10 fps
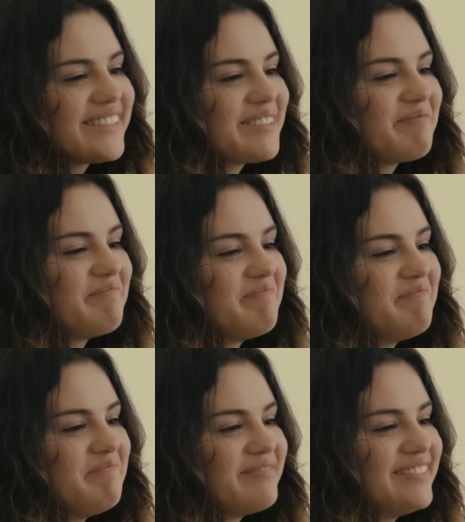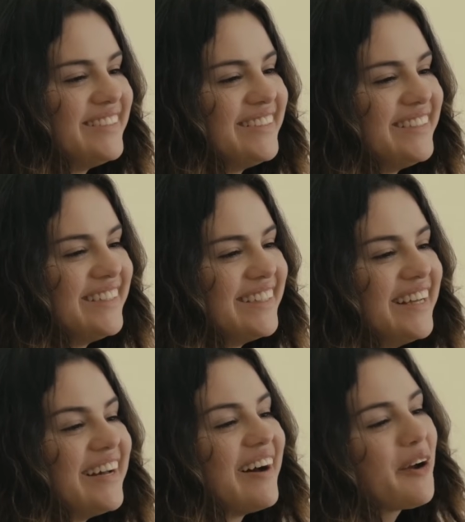it's a personal thing,
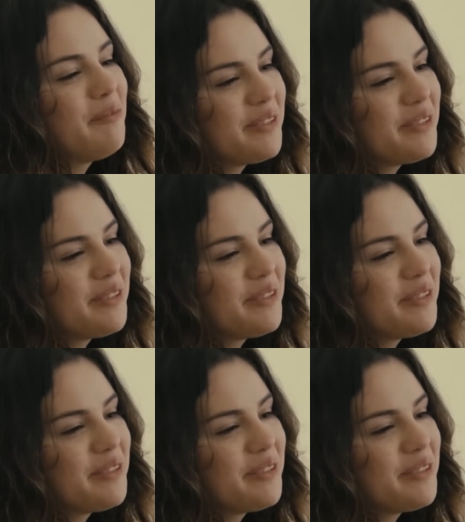while to